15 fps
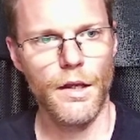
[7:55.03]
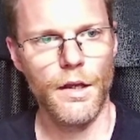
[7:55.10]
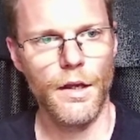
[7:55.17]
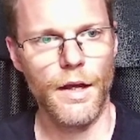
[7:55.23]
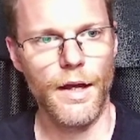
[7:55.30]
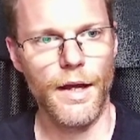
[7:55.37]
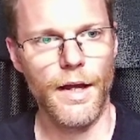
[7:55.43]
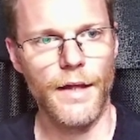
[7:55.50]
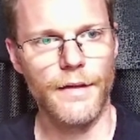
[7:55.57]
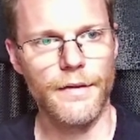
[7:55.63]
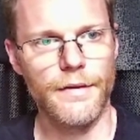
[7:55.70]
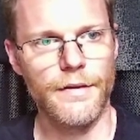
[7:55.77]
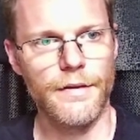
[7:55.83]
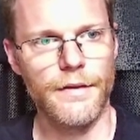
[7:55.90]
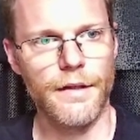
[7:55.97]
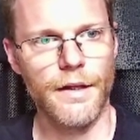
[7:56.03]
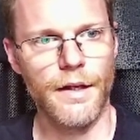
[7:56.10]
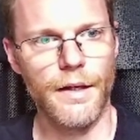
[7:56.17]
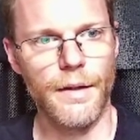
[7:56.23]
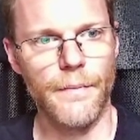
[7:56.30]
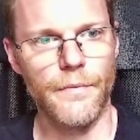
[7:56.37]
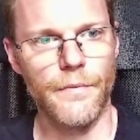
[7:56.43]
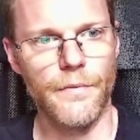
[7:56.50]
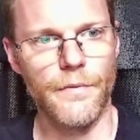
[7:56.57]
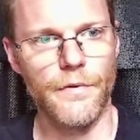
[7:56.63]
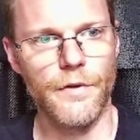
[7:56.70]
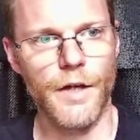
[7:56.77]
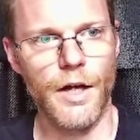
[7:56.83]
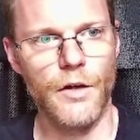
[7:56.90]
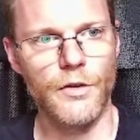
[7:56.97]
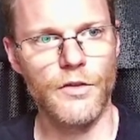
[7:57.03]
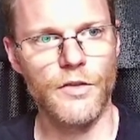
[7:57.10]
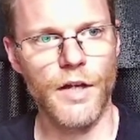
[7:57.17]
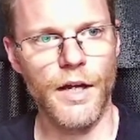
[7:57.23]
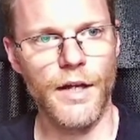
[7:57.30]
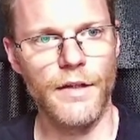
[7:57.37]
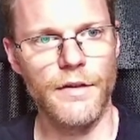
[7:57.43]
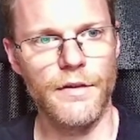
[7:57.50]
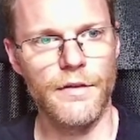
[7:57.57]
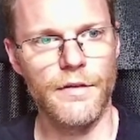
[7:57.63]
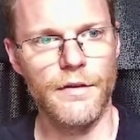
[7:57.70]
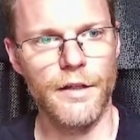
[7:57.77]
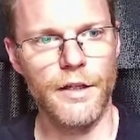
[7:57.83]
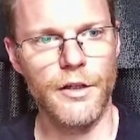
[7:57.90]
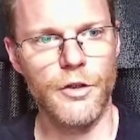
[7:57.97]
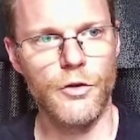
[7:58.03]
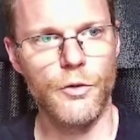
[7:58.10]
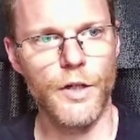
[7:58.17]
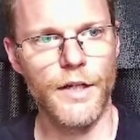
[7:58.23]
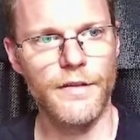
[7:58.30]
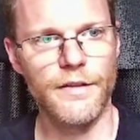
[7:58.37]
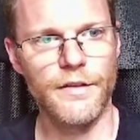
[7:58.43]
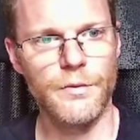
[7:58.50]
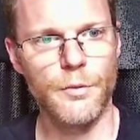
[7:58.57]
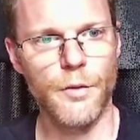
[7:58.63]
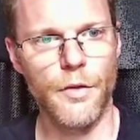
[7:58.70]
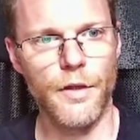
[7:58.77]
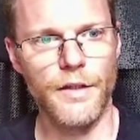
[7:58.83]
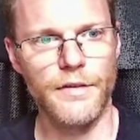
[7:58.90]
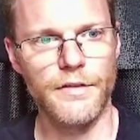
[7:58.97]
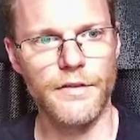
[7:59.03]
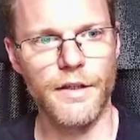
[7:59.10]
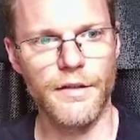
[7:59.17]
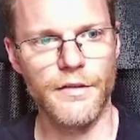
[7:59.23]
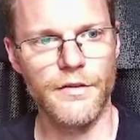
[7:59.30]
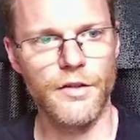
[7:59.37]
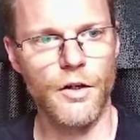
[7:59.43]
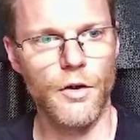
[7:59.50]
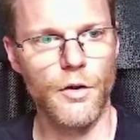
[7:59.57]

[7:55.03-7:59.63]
and the outside increases with distance. So